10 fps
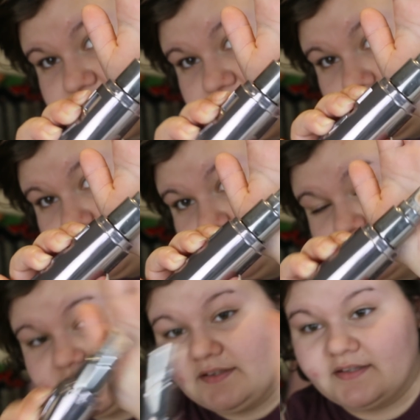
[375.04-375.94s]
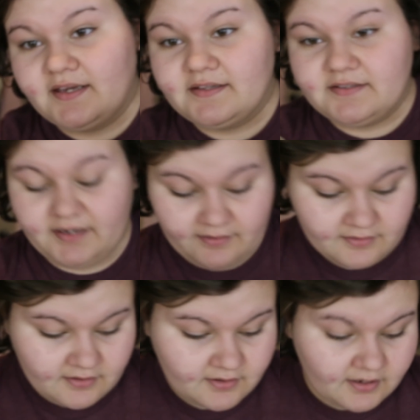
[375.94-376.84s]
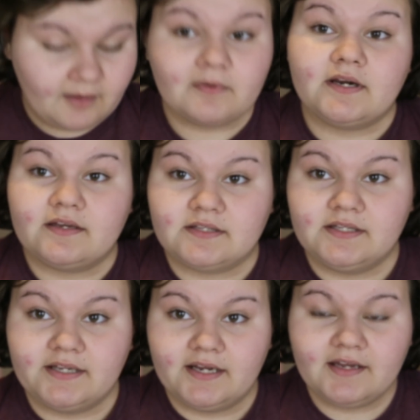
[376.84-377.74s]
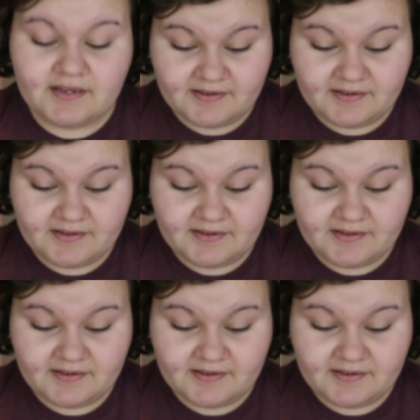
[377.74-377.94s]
tip, it looks disgusting. I'm gonna have to clean it.